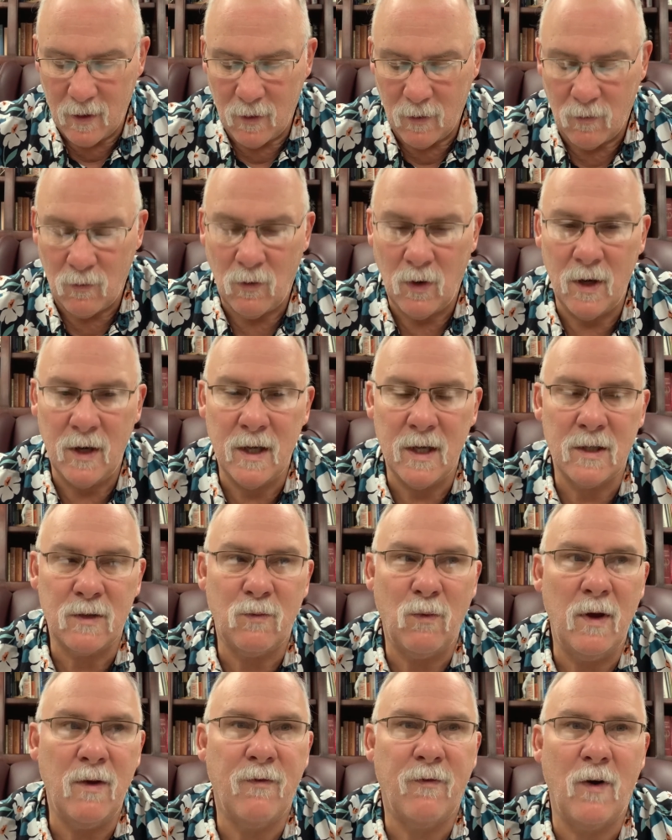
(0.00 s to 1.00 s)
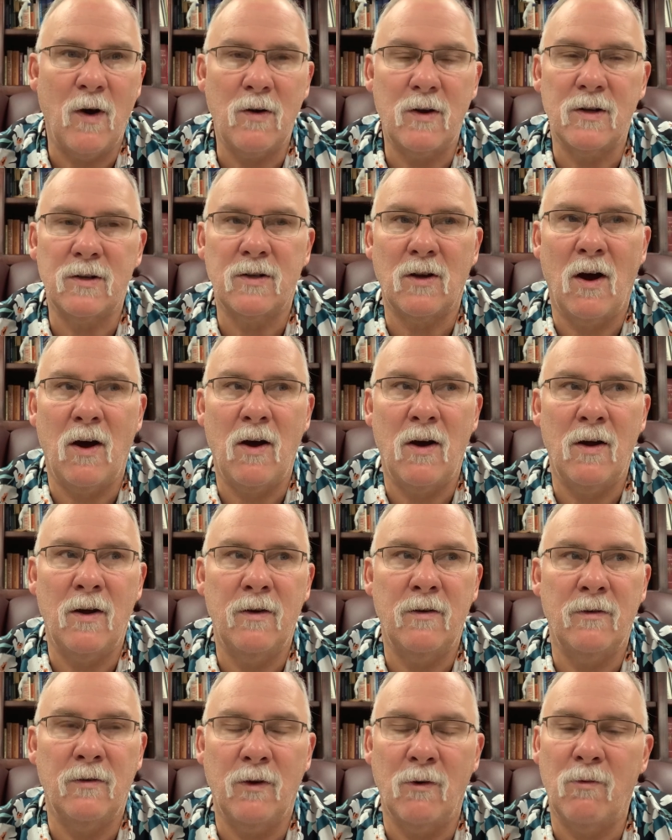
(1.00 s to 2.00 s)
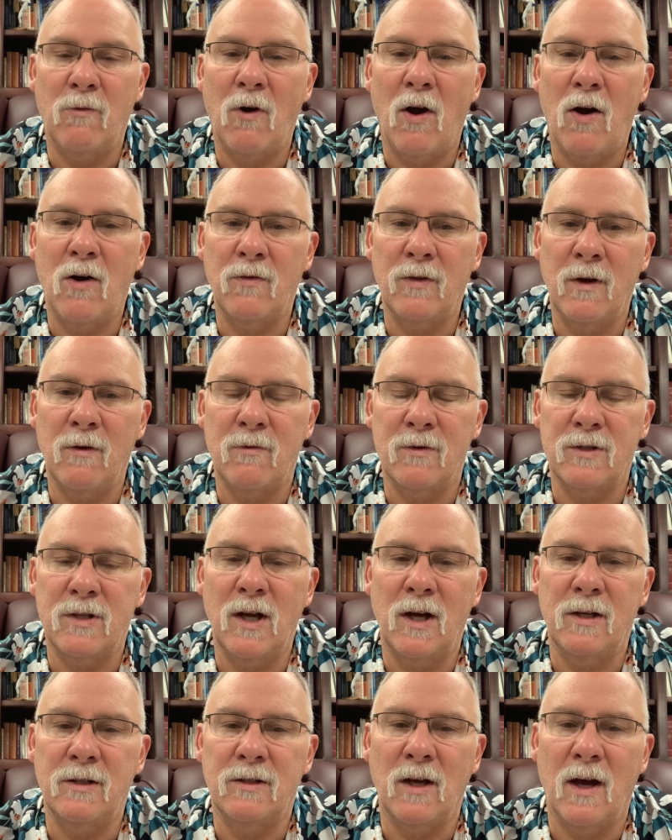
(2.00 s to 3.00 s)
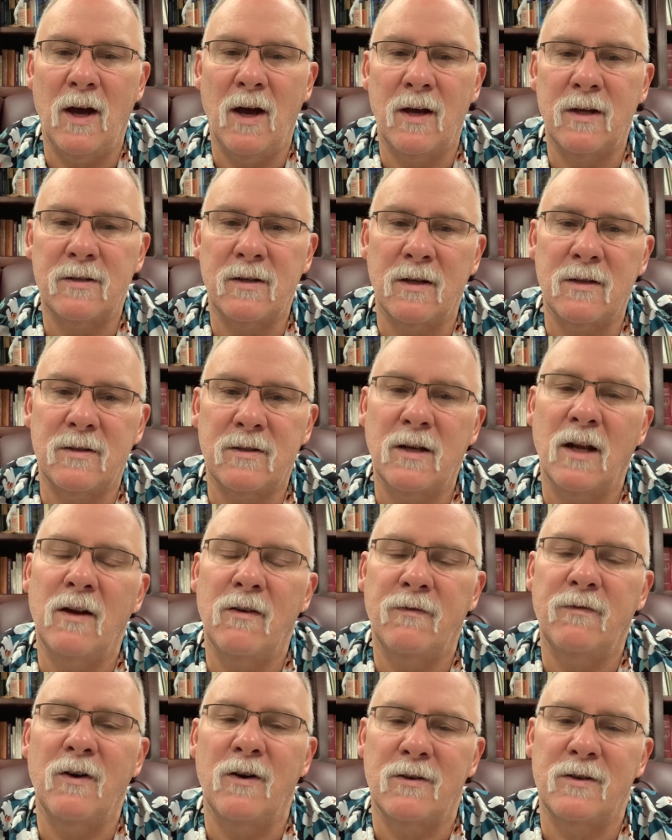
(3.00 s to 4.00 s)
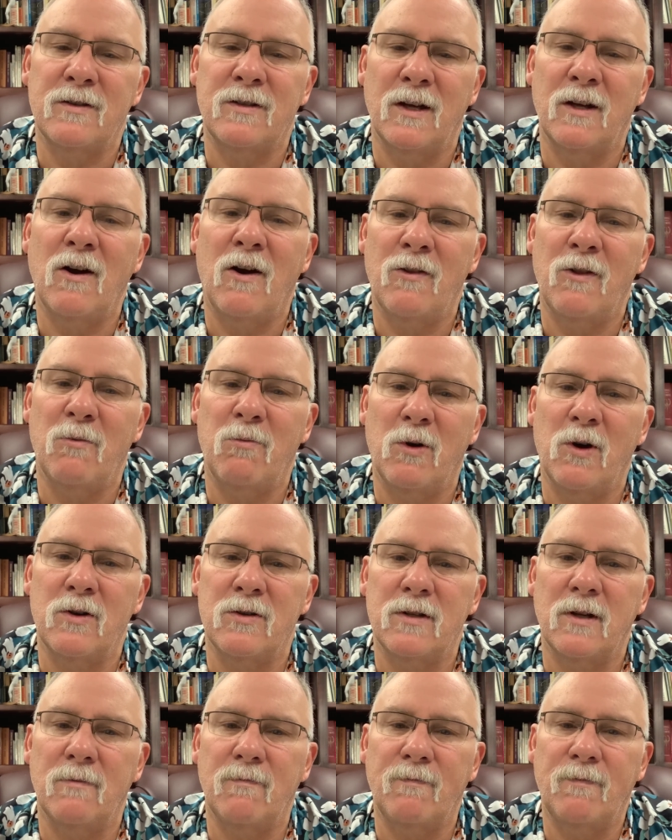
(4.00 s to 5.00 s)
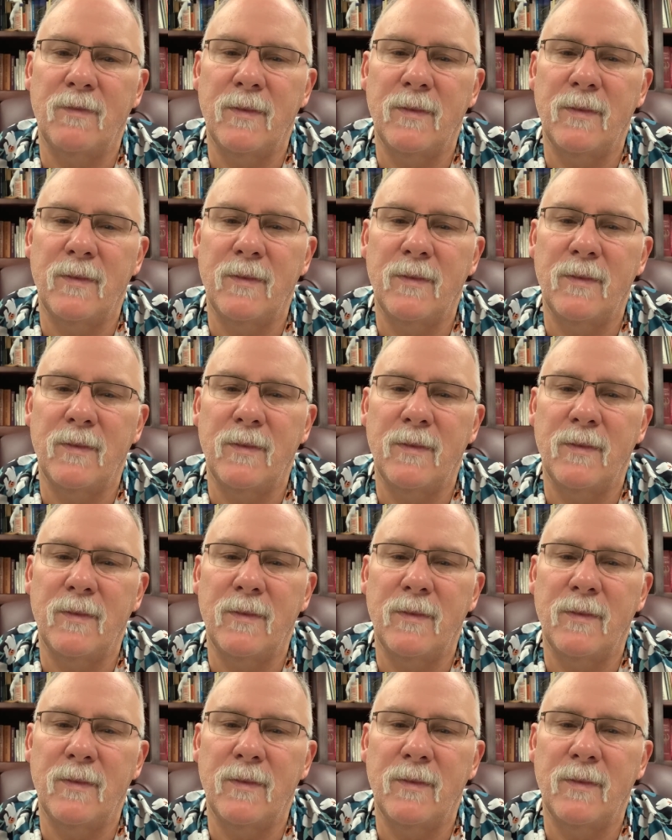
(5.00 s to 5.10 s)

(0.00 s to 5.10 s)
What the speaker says: One is we focus on the wrong that was done to us instead of focusing on the person.